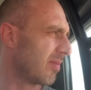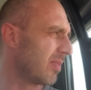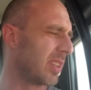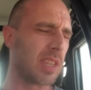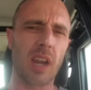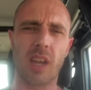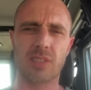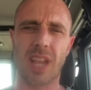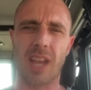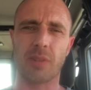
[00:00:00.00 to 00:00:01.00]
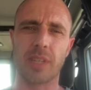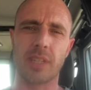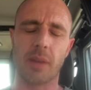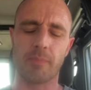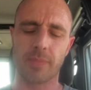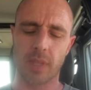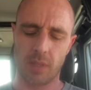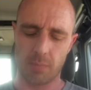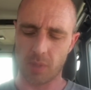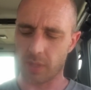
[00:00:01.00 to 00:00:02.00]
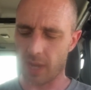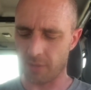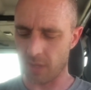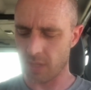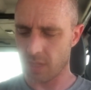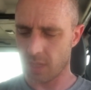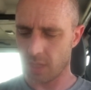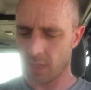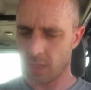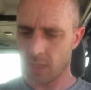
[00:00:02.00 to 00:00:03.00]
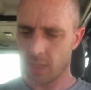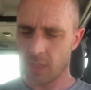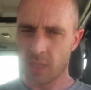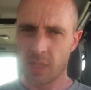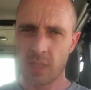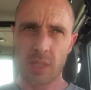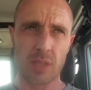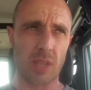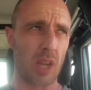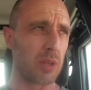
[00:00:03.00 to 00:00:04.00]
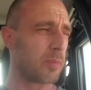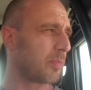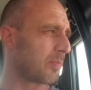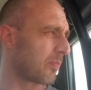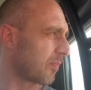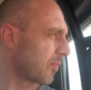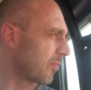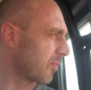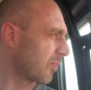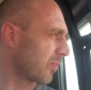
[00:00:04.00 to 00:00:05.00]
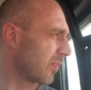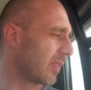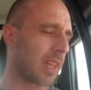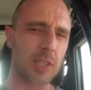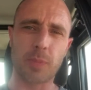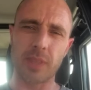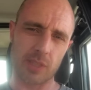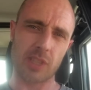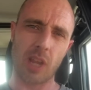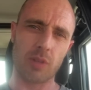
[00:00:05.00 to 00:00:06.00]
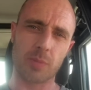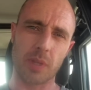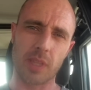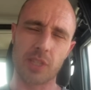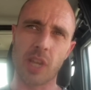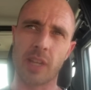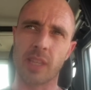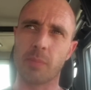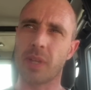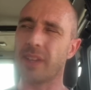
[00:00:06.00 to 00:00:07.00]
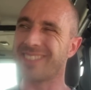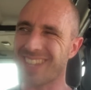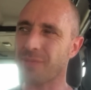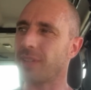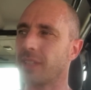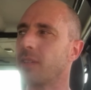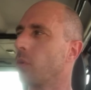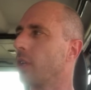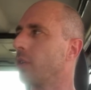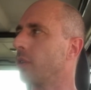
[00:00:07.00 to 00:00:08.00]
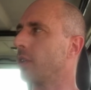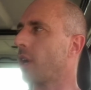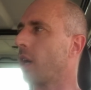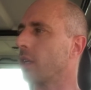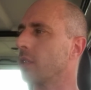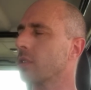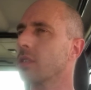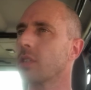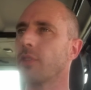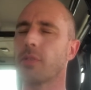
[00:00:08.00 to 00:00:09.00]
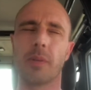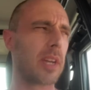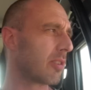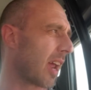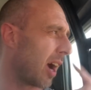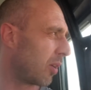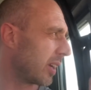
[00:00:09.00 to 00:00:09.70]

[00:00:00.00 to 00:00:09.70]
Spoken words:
in the last town in Bulgaria. So that's been the slowest bit of the journey, and the bit I definitely didn't want to do in the darkness. So from here on out,